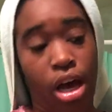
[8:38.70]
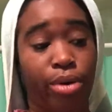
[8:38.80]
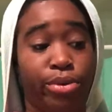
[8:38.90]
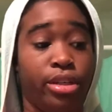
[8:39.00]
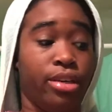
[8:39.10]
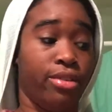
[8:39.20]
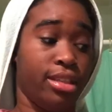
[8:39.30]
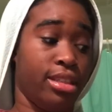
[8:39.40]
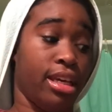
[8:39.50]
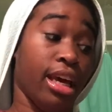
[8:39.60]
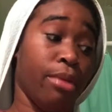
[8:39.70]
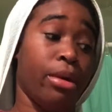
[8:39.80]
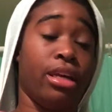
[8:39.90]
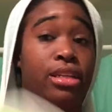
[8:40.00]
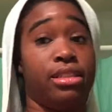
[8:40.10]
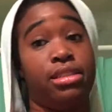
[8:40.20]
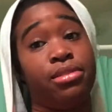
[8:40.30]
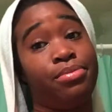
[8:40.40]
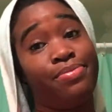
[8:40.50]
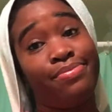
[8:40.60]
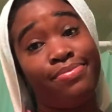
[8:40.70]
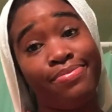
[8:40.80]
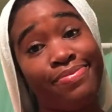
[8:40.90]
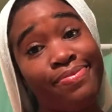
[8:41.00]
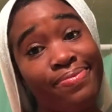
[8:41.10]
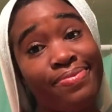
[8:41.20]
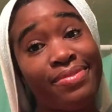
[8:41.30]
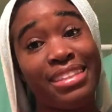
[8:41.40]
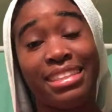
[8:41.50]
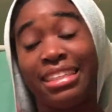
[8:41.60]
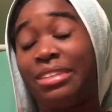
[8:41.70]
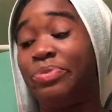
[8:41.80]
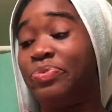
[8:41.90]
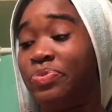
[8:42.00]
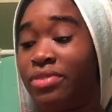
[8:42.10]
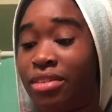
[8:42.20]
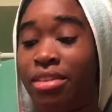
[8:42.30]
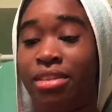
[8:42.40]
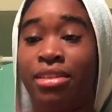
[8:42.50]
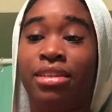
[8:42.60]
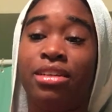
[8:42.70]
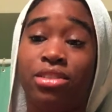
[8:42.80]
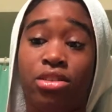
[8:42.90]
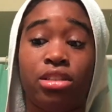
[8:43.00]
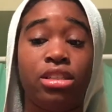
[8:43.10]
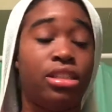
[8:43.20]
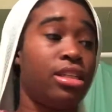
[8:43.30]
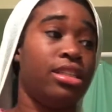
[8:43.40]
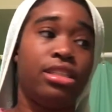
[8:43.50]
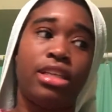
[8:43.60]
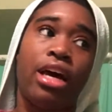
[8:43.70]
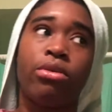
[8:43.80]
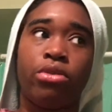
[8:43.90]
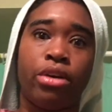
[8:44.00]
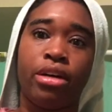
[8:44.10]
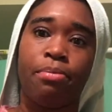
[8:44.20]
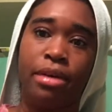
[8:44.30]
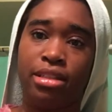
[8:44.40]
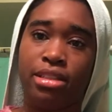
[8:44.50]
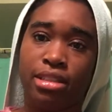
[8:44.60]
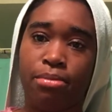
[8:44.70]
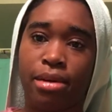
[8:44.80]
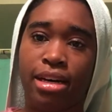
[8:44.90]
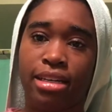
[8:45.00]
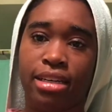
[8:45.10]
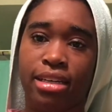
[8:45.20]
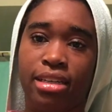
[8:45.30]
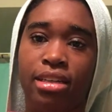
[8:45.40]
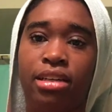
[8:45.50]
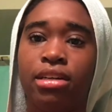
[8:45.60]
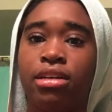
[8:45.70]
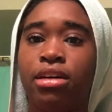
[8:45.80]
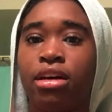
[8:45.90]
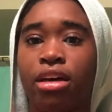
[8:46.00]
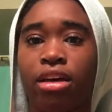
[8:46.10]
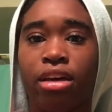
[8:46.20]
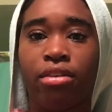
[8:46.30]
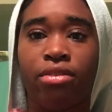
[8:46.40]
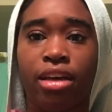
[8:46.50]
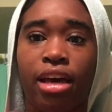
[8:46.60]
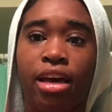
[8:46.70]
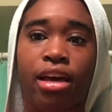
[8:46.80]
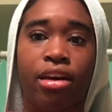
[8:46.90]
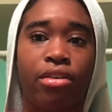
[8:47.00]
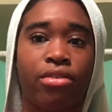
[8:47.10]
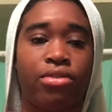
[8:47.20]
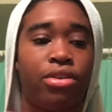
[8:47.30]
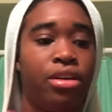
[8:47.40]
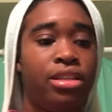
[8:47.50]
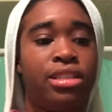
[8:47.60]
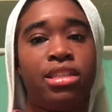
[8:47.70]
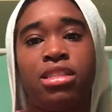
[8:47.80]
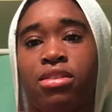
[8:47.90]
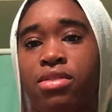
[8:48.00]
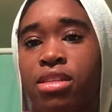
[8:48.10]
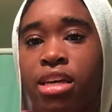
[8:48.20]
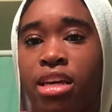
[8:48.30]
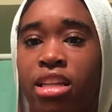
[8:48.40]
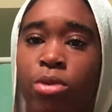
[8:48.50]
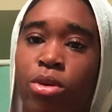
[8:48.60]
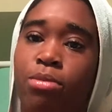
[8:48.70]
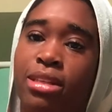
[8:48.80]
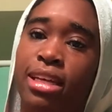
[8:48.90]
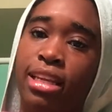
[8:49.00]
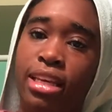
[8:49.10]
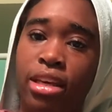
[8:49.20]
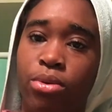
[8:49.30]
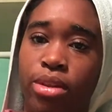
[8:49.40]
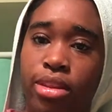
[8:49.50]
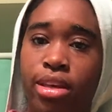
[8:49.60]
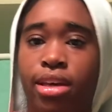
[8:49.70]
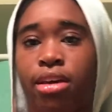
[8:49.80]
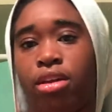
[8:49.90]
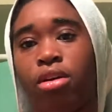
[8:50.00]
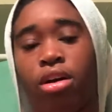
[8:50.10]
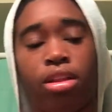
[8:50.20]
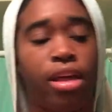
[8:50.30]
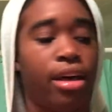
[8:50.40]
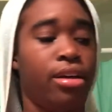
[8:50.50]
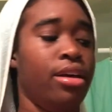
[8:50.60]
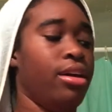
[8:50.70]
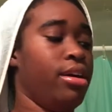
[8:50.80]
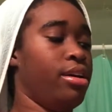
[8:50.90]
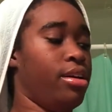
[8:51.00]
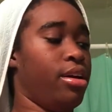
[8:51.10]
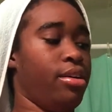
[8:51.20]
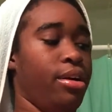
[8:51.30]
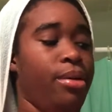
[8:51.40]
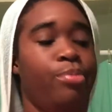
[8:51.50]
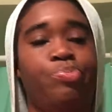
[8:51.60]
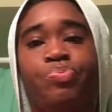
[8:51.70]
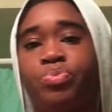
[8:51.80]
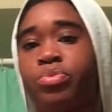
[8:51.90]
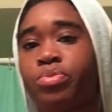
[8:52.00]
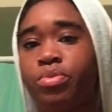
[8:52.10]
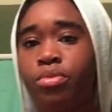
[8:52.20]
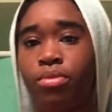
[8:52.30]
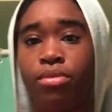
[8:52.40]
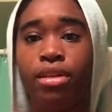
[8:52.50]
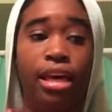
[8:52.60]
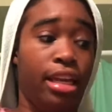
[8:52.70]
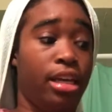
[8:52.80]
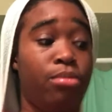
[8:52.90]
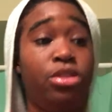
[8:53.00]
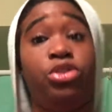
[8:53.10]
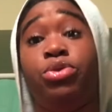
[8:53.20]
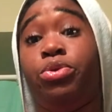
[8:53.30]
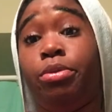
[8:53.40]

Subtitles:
I will give this a A minus. See, so this I would recommend to somebody if they have sensitive skin, they want to be delicate with it and all that. Okay, and it comes in two.